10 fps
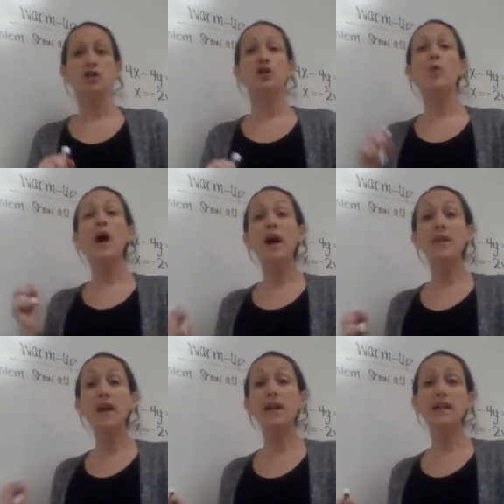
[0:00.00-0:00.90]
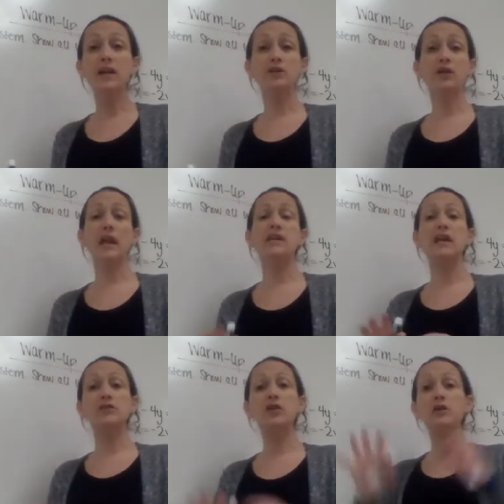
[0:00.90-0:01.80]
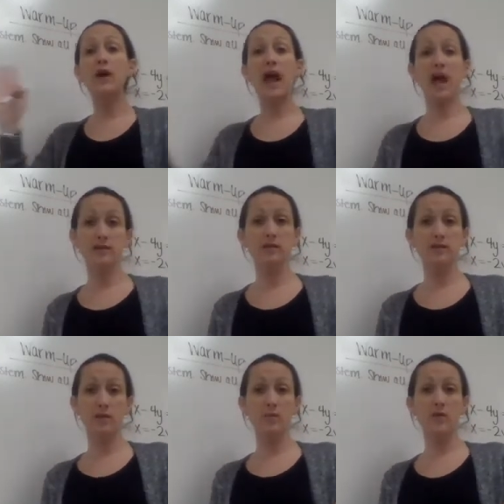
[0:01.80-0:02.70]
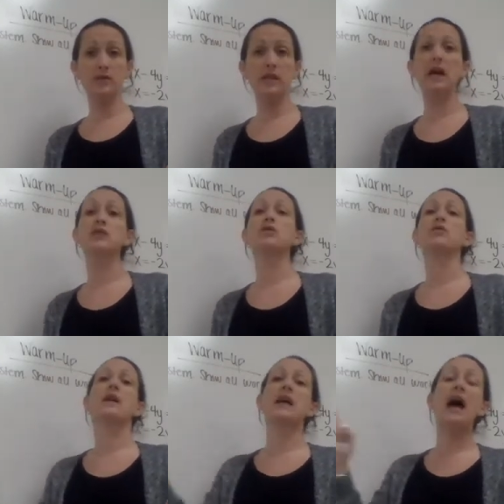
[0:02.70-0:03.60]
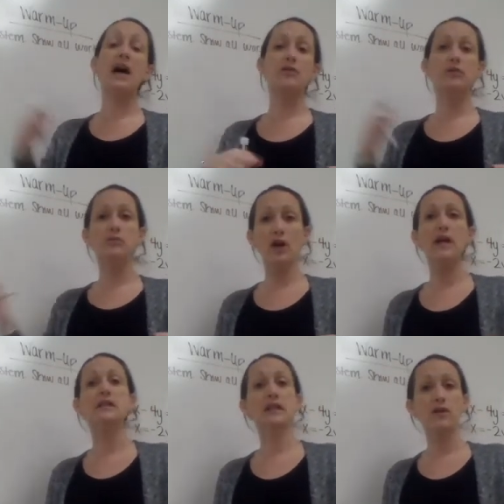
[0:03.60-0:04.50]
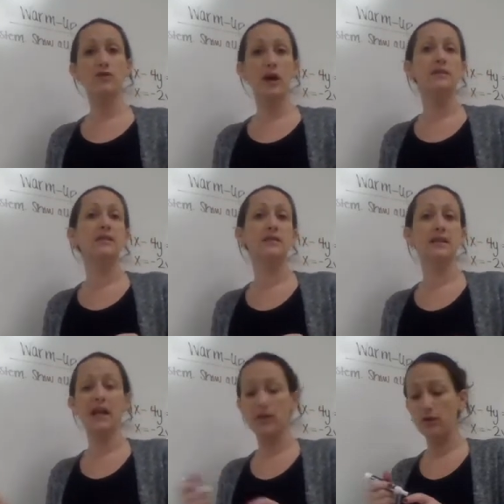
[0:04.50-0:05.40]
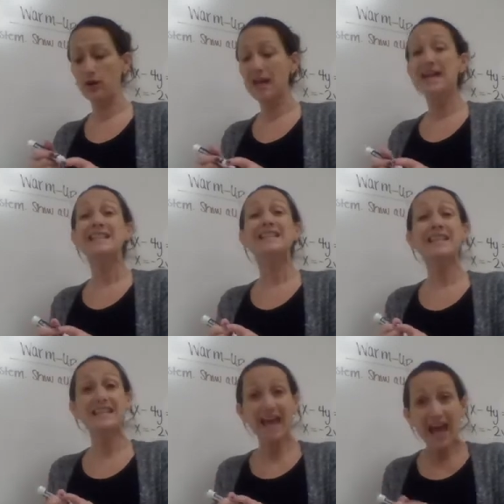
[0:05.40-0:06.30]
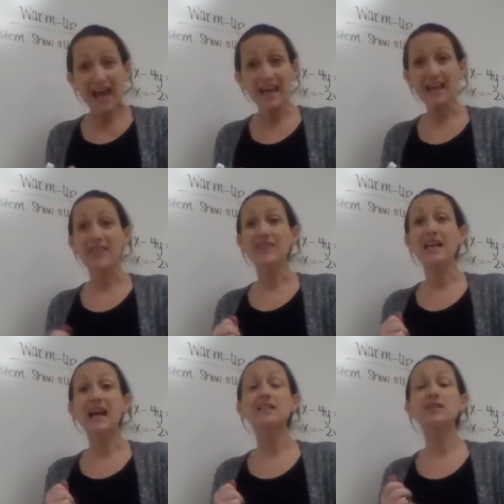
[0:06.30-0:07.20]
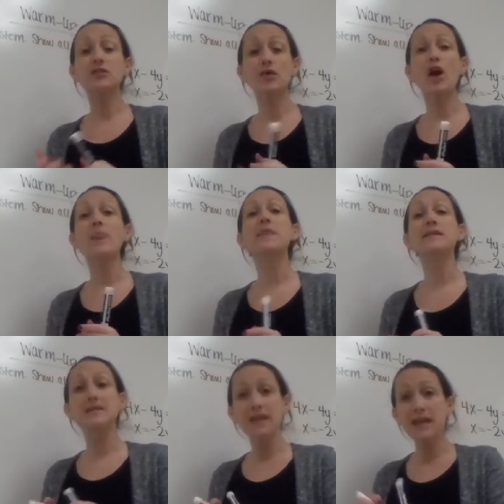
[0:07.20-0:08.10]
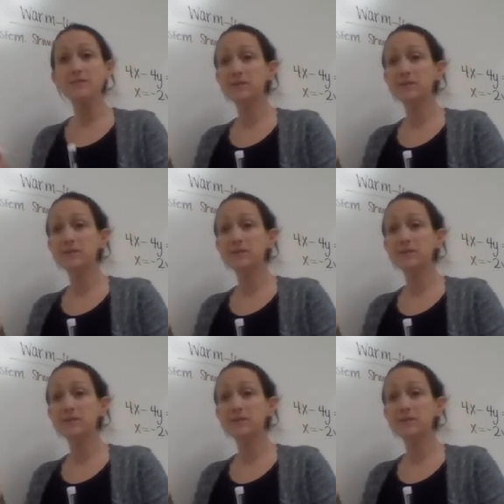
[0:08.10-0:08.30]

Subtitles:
So unlike yesterday you had x's on both sides, so you had to add or subtract to get your x's together. Today, the x's are on the same